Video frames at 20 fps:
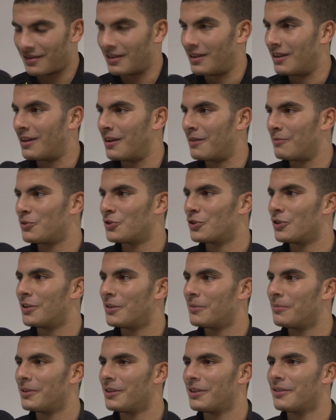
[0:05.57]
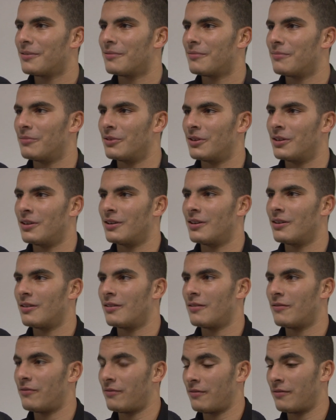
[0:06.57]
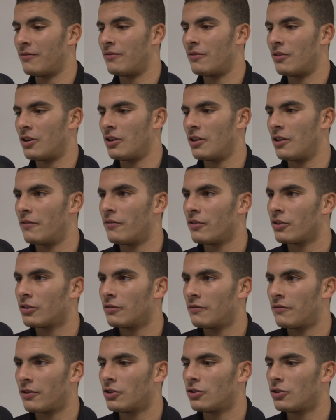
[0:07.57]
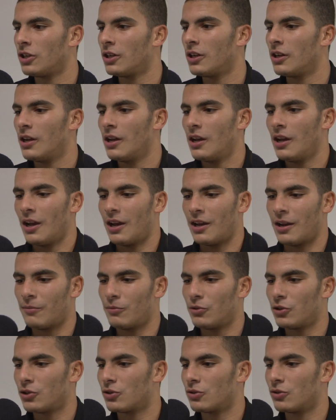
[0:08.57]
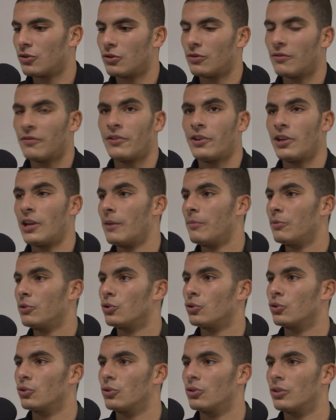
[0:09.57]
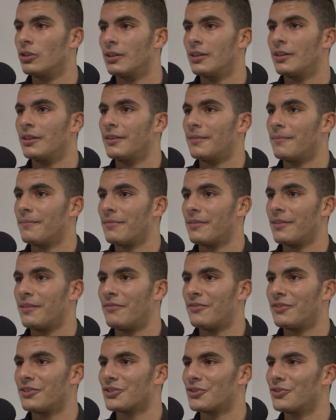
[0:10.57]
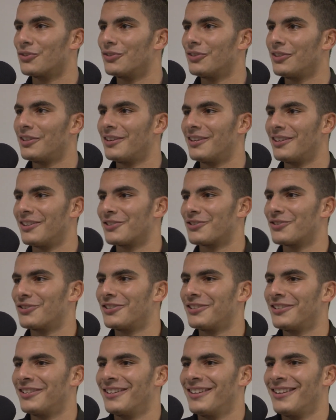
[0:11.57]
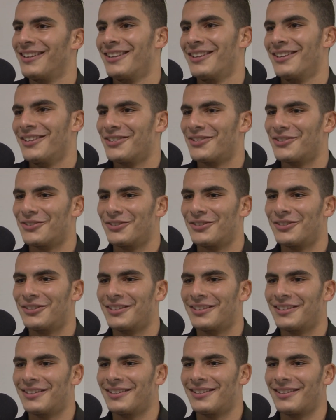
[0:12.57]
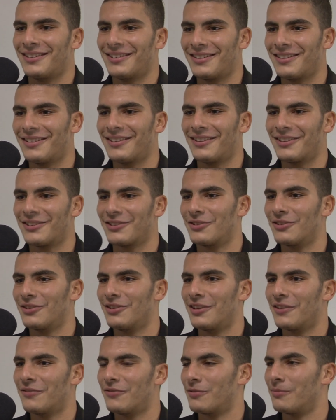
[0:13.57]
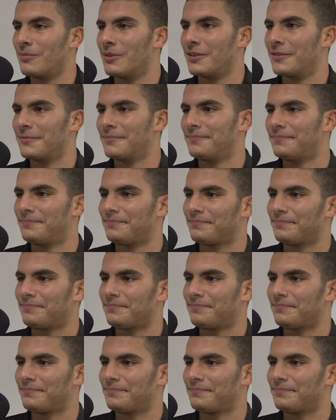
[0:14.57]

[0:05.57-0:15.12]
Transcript: Uh, I'm so happy uh, for the vic victory, and I'm also very happy to um, the first goal I scored. So uh, that's a good day for me.